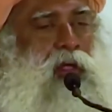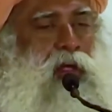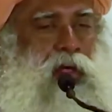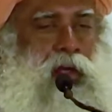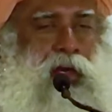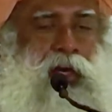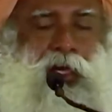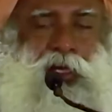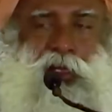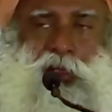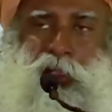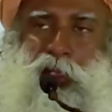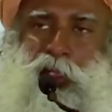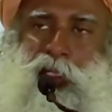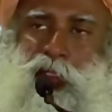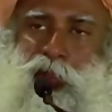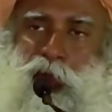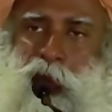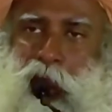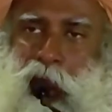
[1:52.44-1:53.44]
I really
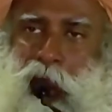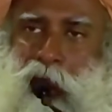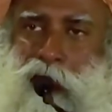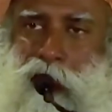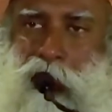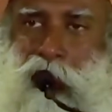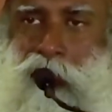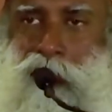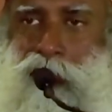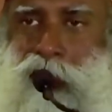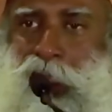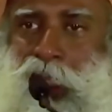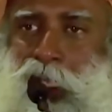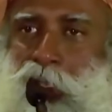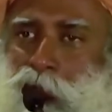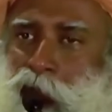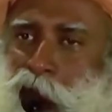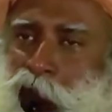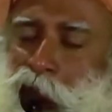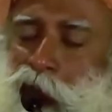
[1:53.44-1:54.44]
don't have enough
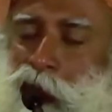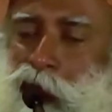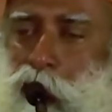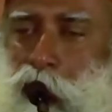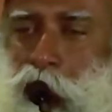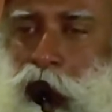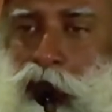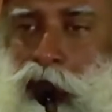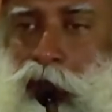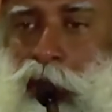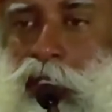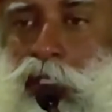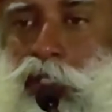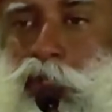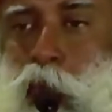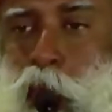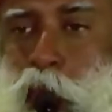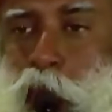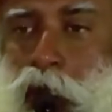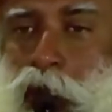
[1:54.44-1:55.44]
scientific information as to
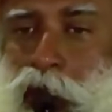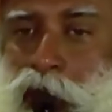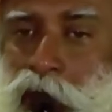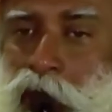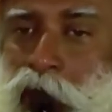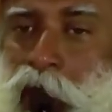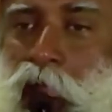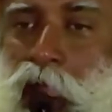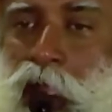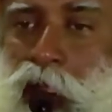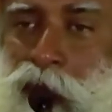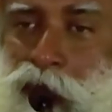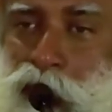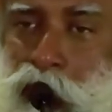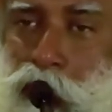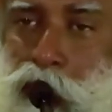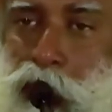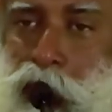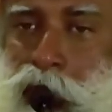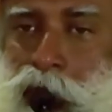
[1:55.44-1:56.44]
what is the kind of
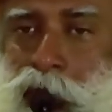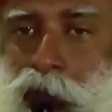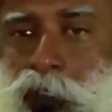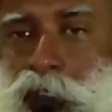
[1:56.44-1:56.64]
temperatures